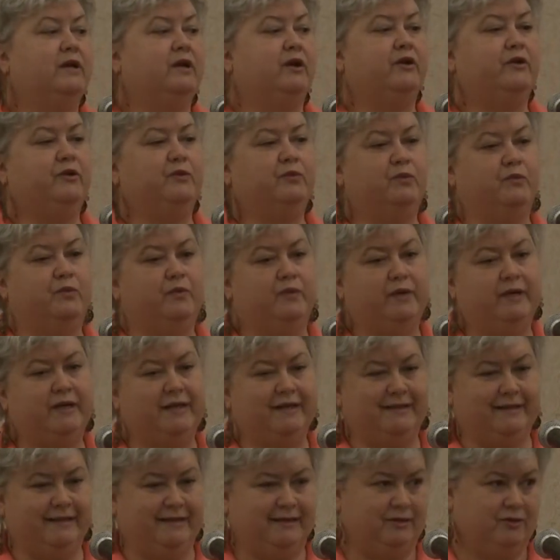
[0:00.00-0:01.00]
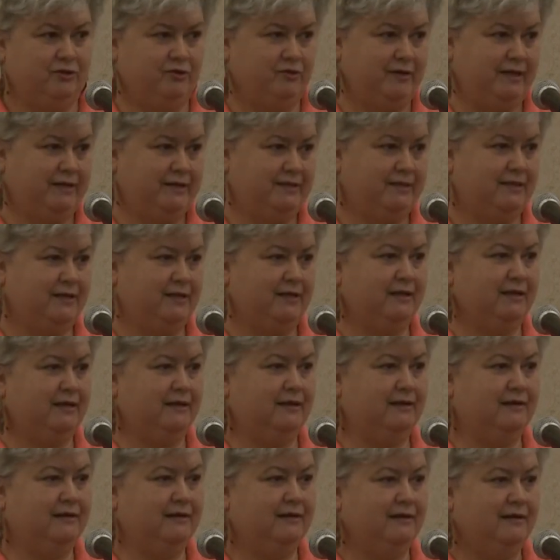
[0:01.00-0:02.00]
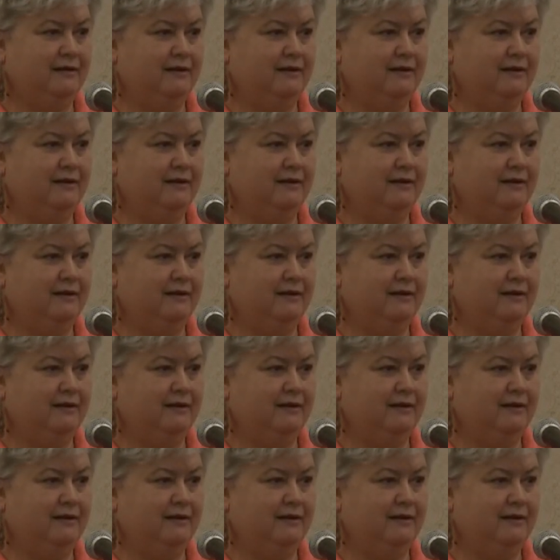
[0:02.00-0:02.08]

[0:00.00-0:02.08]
are you really interested in?